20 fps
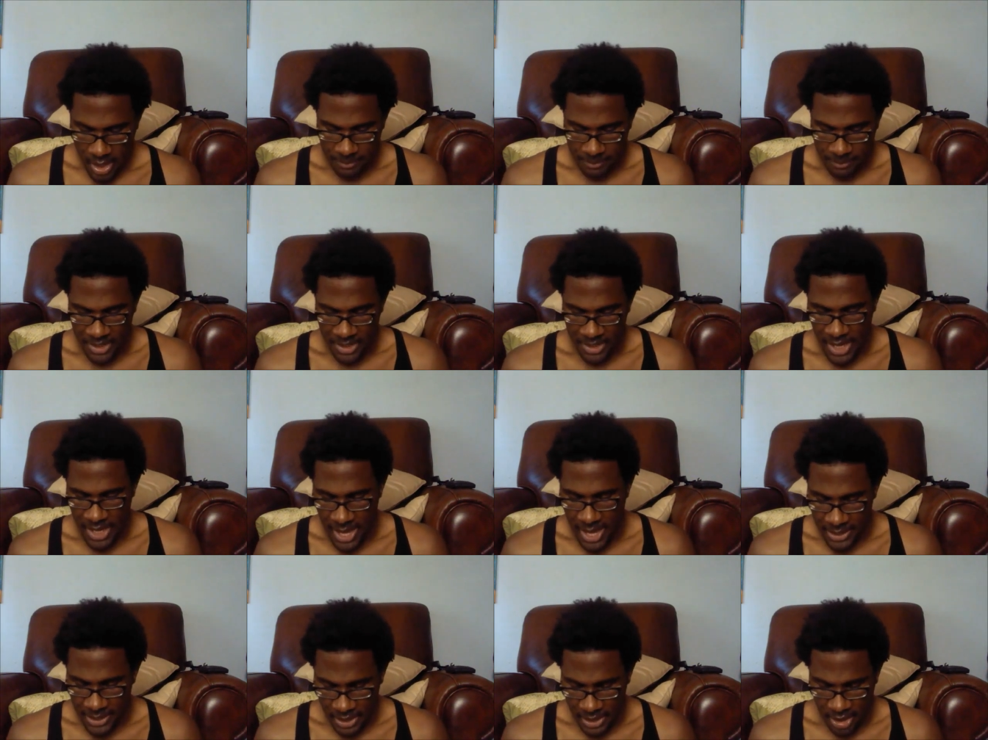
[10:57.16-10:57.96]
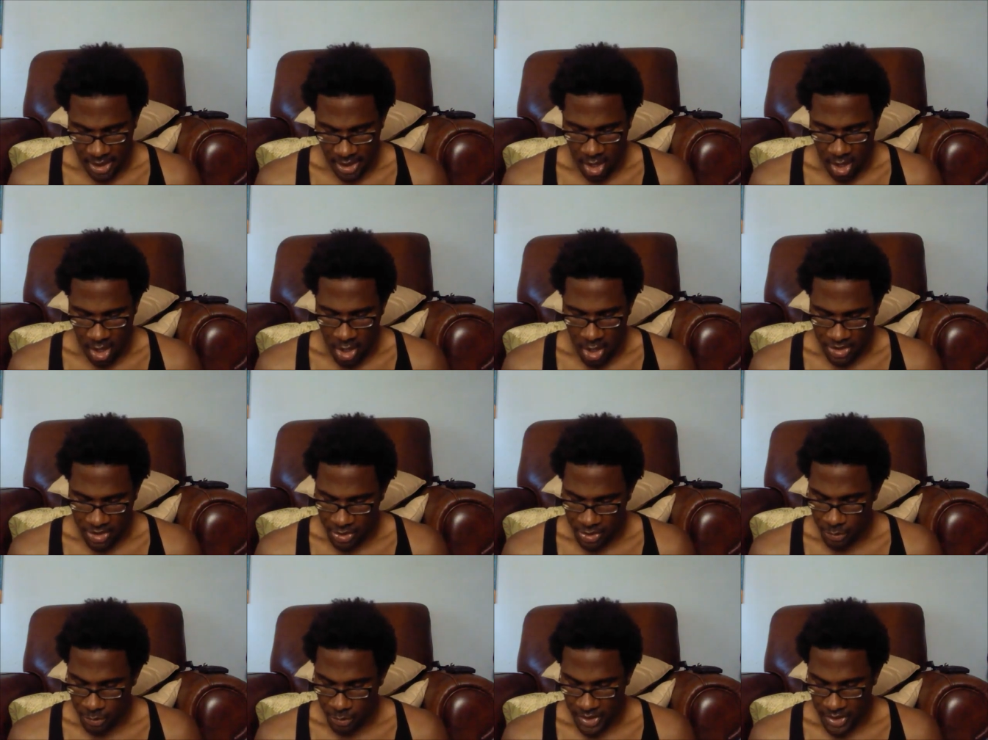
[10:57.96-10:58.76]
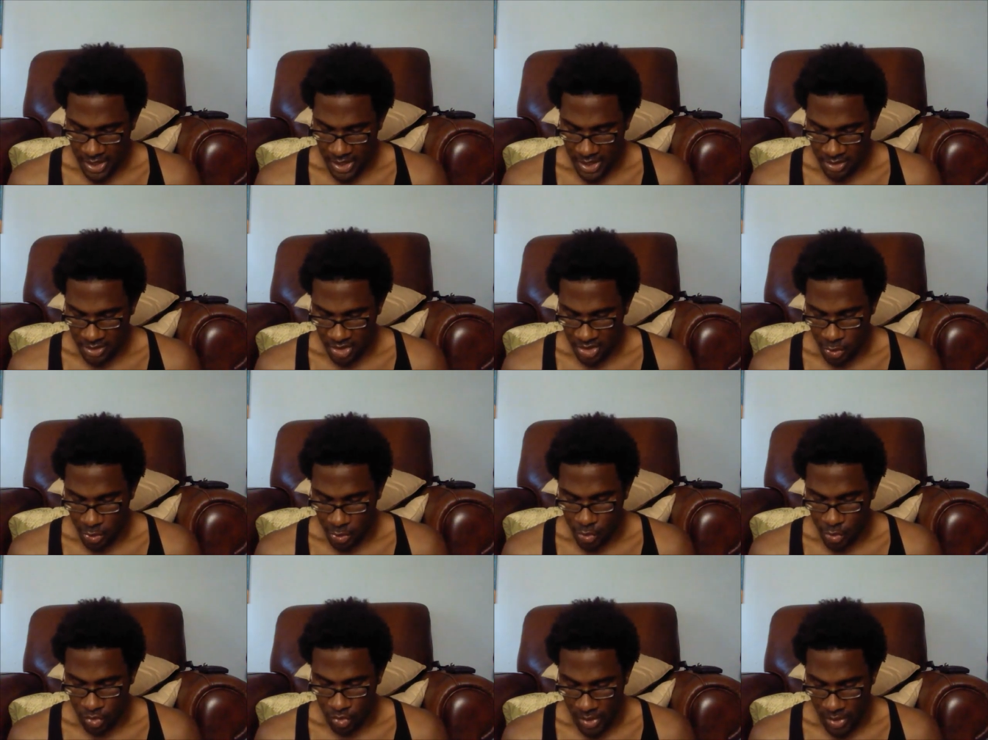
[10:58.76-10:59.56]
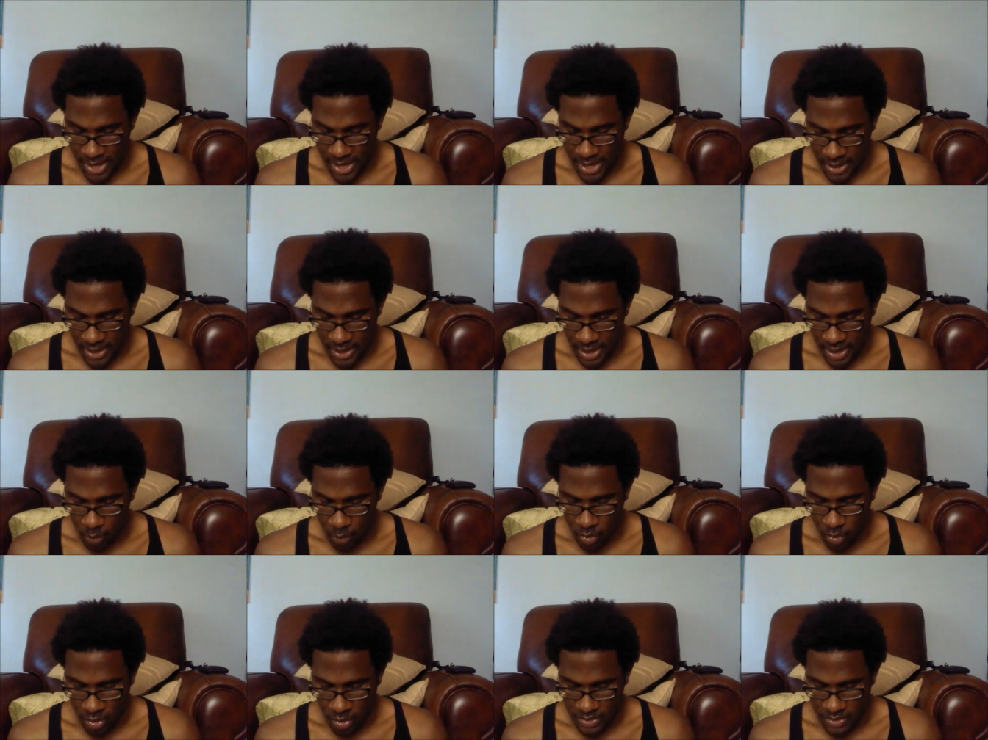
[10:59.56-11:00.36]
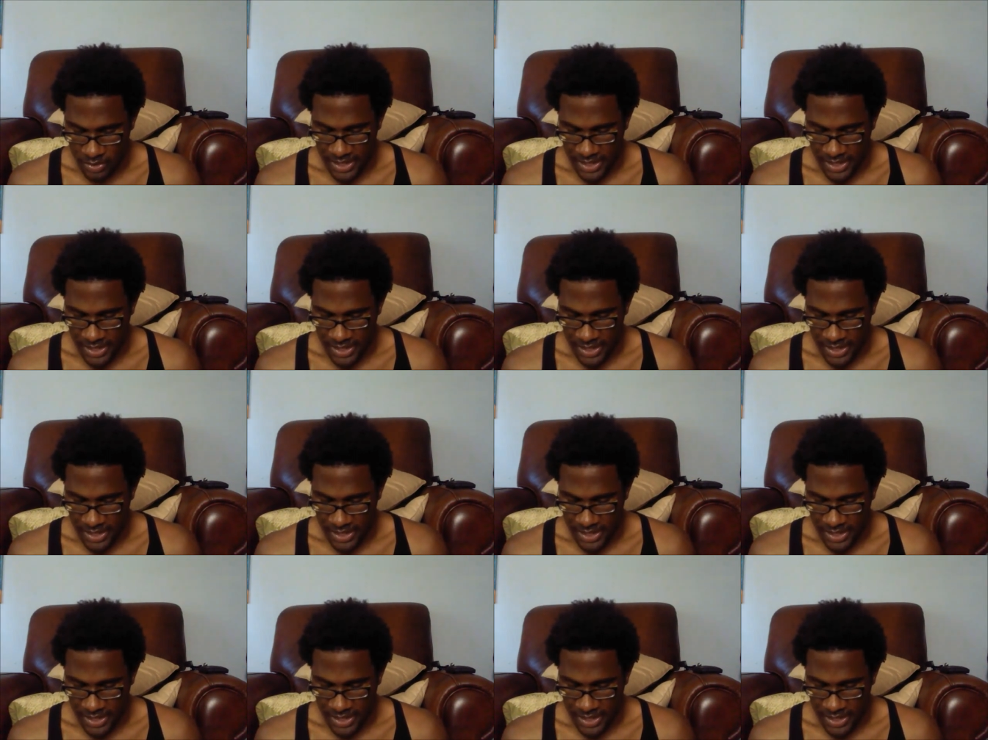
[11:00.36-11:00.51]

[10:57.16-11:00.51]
and monotony are two things you dread and will go